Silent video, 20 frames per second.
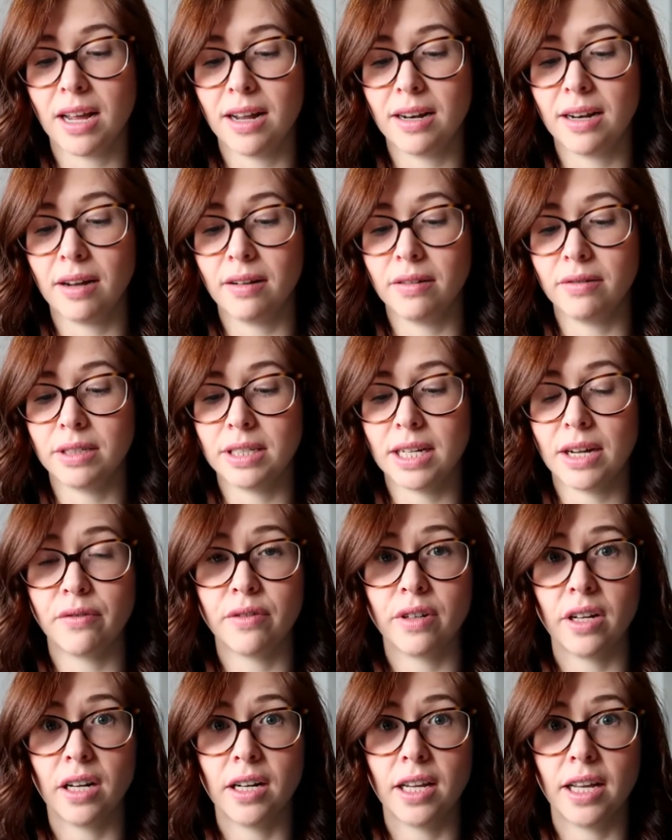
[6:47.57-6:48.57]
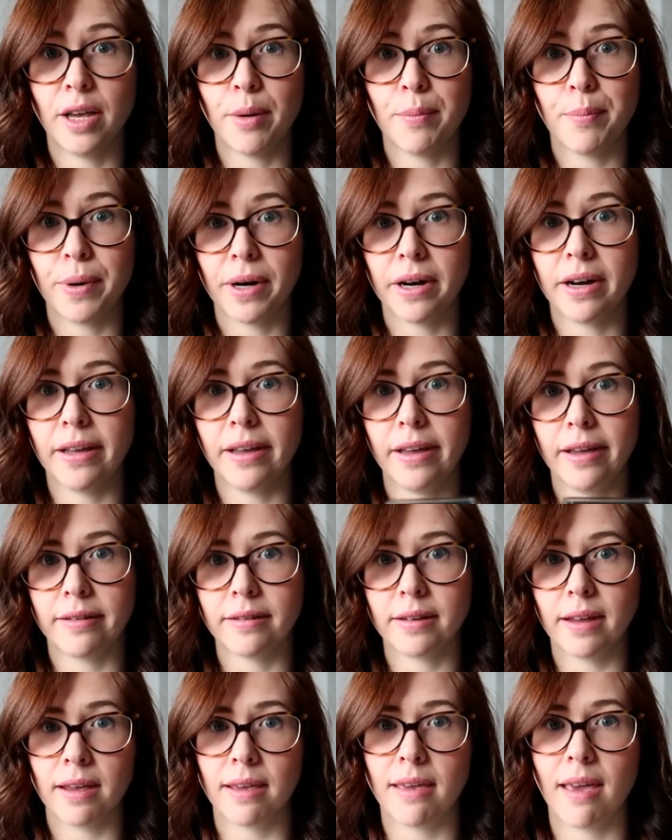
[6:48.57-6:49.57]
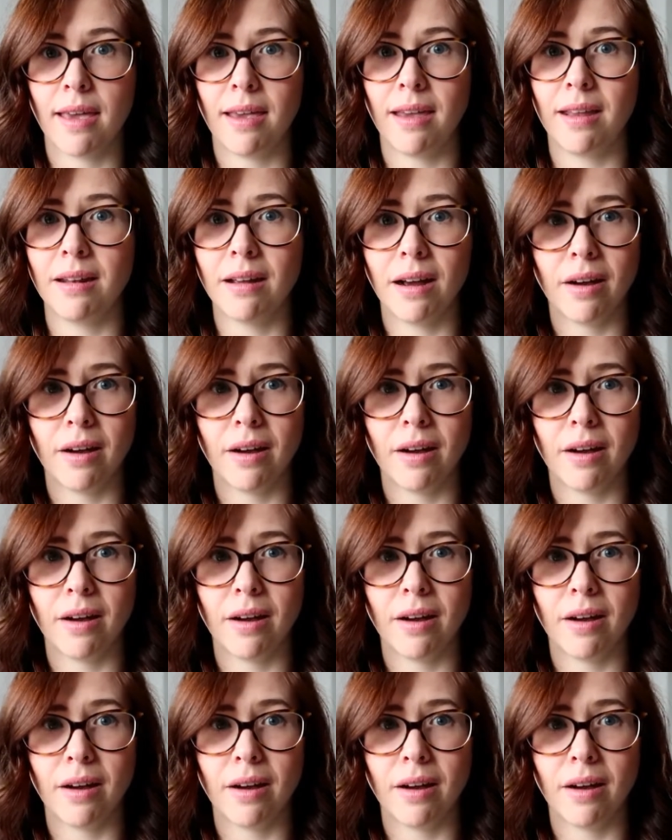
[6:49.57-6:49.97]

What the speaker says: and I would definitely buy it again.